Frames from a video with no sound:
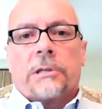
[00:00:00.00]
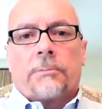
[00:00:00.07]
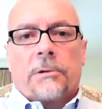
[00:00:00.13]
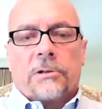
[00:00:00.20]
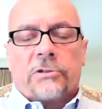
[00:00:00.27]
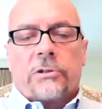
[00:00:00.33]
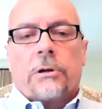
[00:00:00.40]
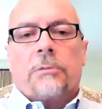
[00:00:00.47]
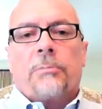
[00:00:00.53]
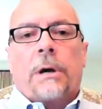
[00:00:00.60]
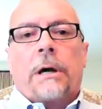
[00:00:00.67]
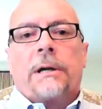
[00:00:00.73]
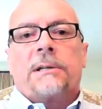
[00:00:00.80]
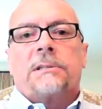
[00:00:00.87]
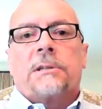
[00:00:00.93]
I'm going to start
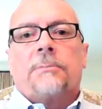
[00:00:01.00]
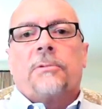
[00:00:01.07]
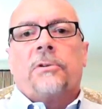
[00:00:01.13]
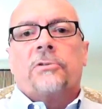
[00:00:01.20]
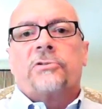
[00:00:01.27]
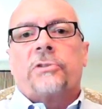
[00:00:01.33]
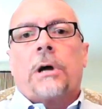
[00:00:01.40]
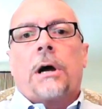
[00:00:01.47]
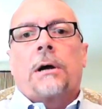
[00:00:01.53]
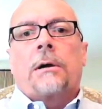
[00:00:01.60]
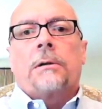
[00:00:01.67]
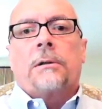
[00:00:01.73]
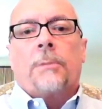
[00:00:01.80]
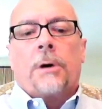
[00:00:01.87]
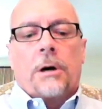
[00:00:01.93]
buying some of your stock
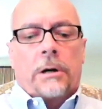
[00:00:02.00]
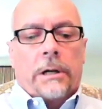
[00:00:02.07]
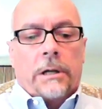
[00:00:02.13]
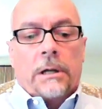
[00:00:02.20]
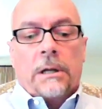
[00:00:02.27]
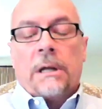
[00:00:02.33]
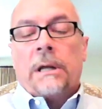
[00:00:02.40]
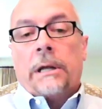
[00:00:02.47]
on the market.